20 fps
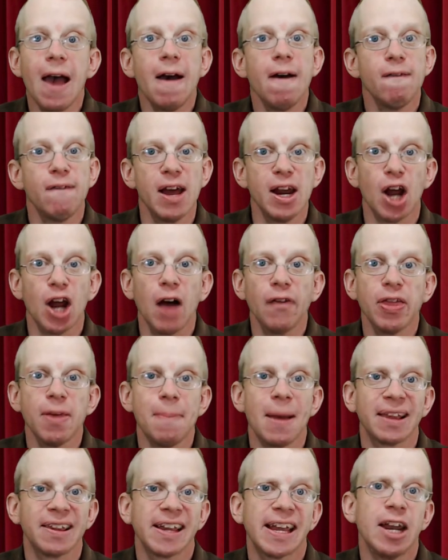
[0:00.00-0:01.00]
fend off the
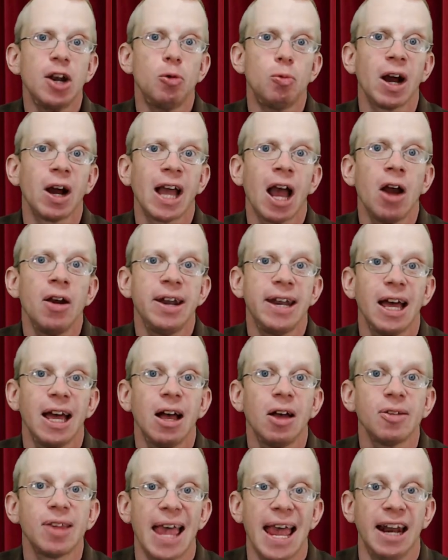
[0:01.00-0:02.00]
Mexican drug
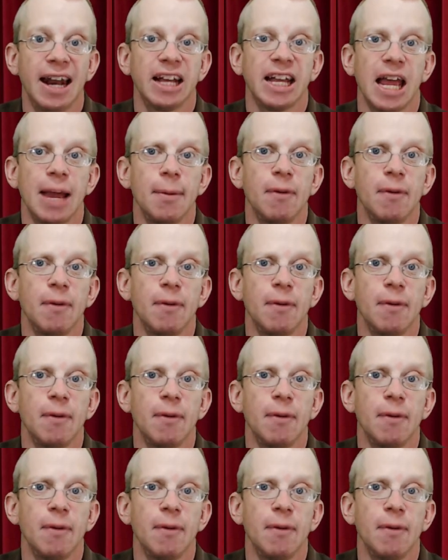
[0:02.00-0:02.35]
cartels and a game